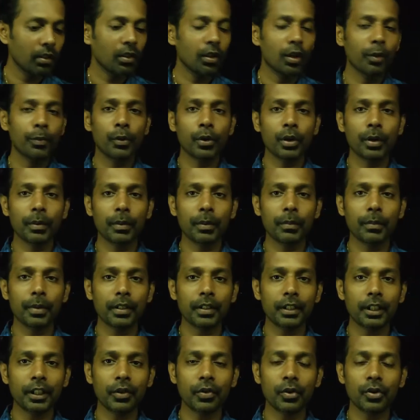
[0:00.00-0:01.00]
Hope you remember
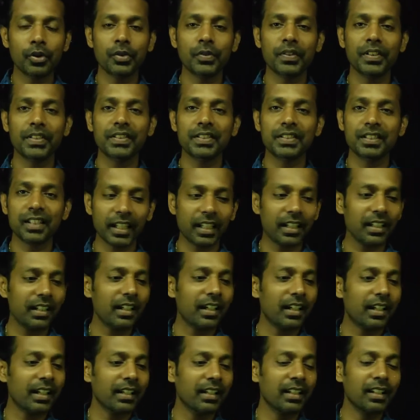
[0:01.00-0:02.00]
the equation of a straight
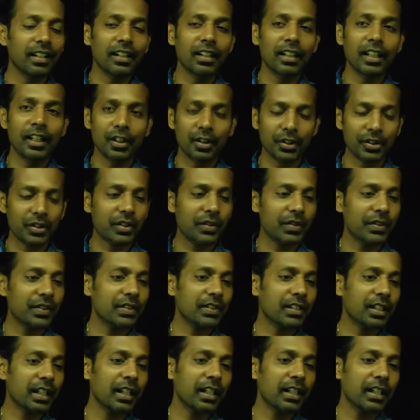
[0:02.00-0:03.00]
line. Equation of a
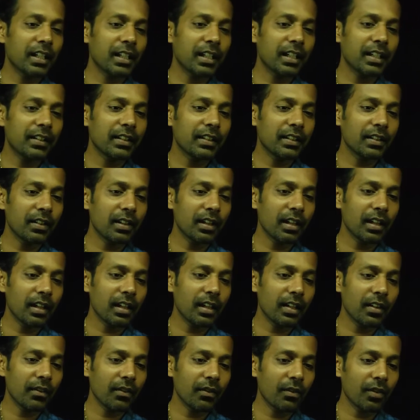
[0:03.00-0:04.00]
straight line is
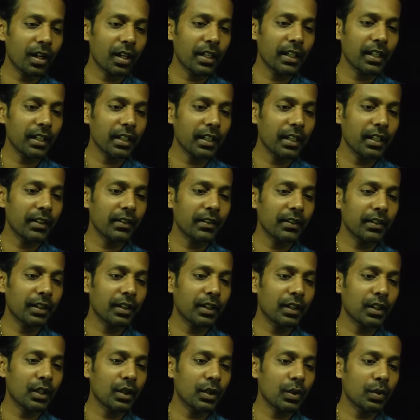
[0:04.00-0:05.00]
y is
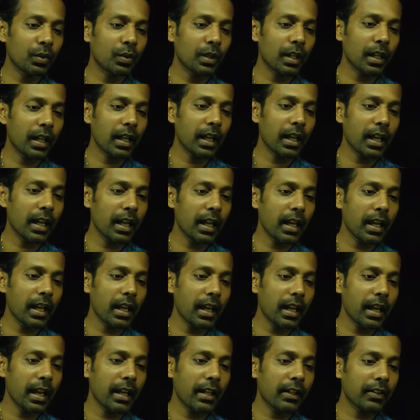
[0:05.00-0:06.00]
equal to
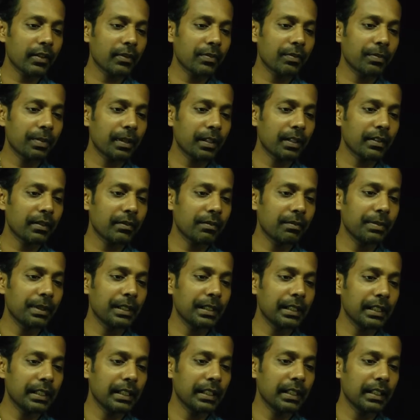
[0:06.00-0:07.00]
ax plus
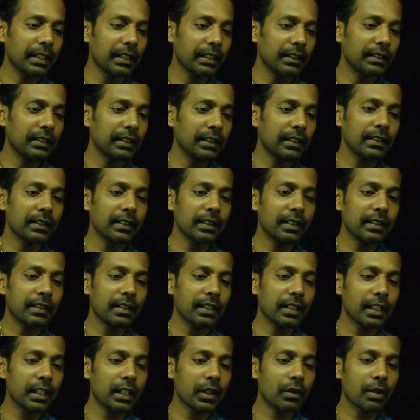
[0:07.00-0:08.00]
b. This is
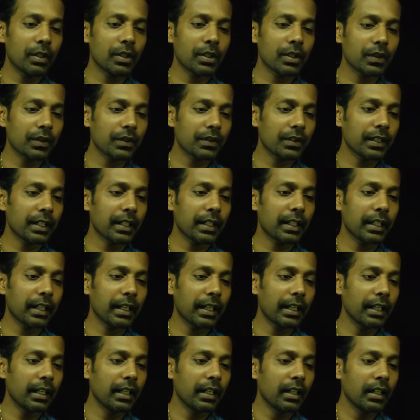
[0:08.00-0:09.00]
an equation of straight
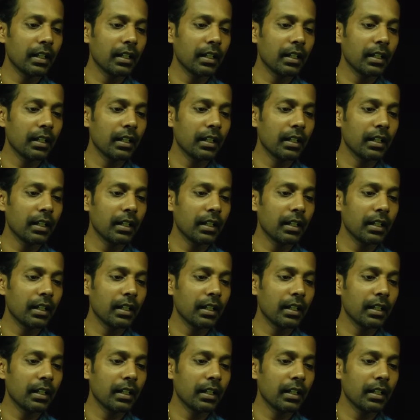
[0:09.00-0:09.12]
line.